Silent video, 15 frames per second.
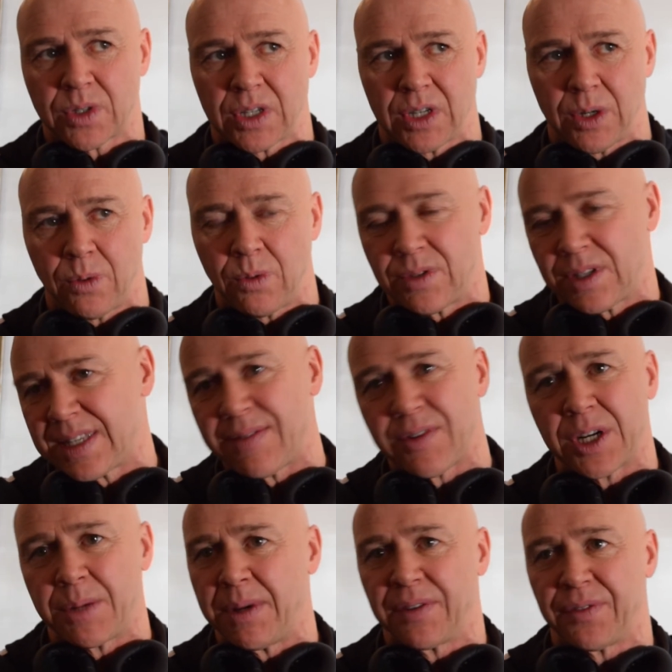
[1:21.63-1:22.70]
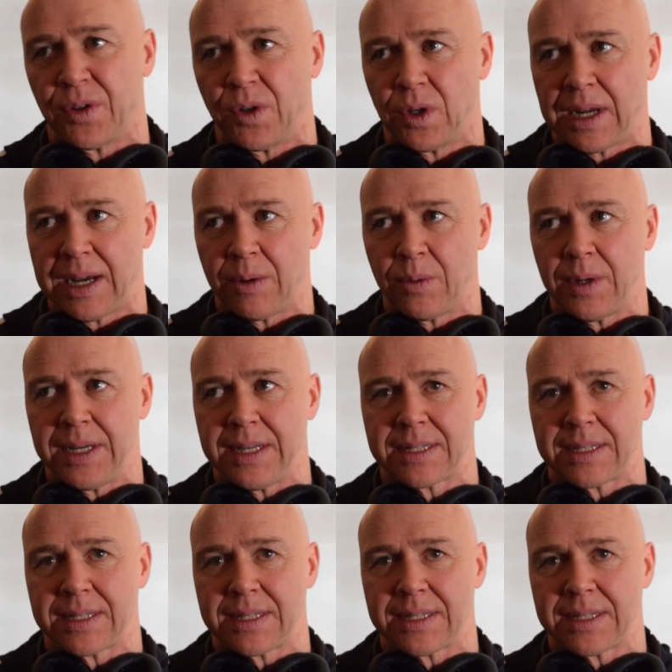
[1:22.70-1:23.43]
so there's never going to be a fallout.